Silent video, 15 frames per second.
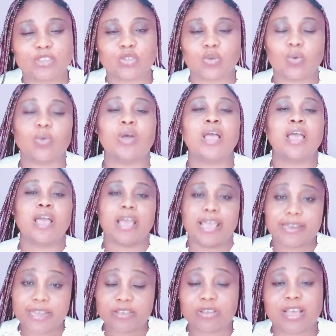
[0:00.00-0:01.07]
So
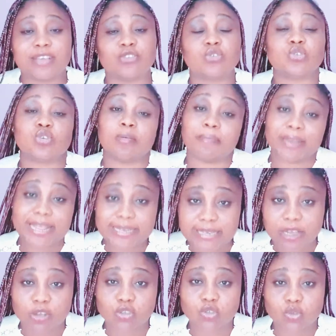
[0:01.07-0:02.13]
either you can use your
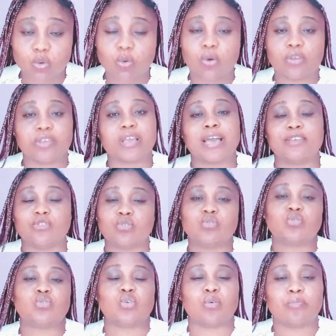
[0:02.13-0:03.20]
blender also, or you can
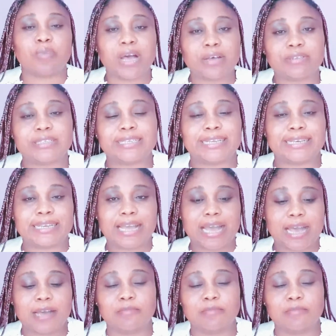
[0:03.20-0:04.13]
use your pounding